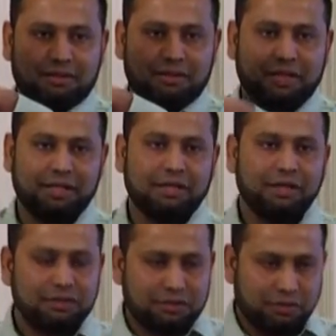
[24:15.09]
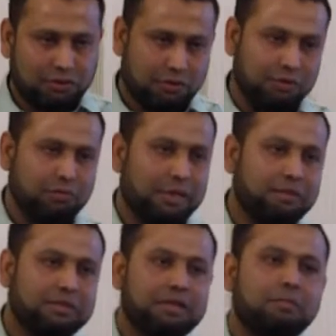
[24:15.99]
Okay, so you
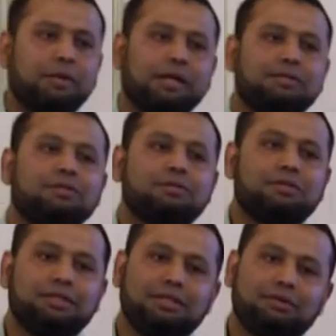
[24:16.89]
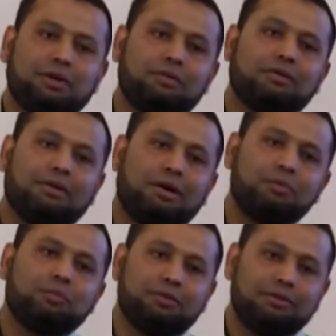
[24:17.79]
might be surprised to see your out
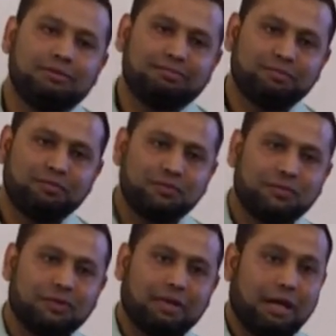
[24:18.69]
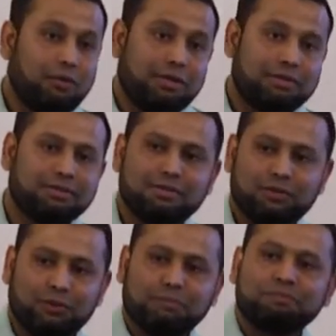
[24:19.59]
output. Okay, I was,
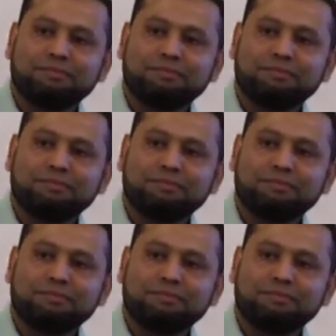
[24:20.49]
so